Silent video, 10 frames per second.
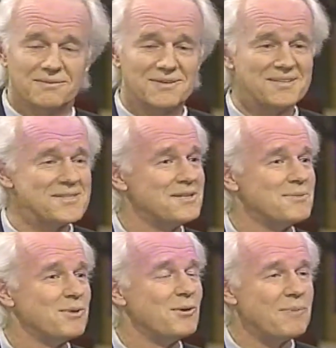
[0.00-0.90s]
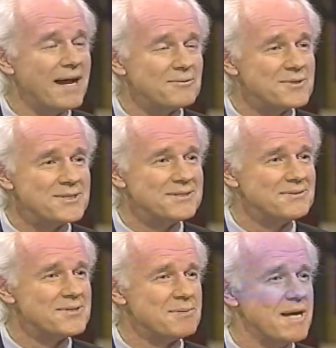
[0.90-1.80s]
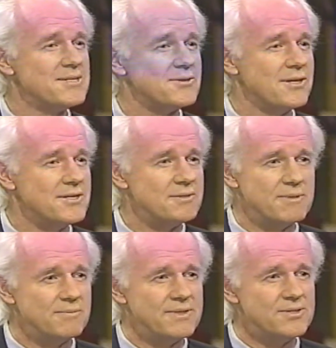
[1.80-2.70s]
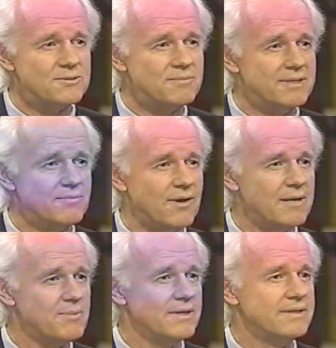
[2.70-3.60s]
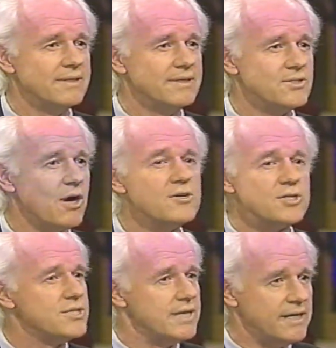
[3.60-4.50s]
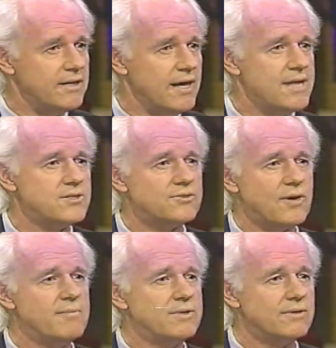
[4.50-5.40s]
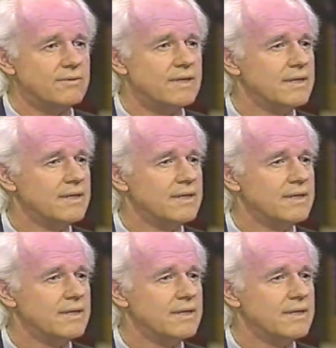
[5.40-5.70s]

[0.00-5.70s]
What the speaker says: I said that Pol Pot was a monster, and he should be brought up on charges in an international tribunal.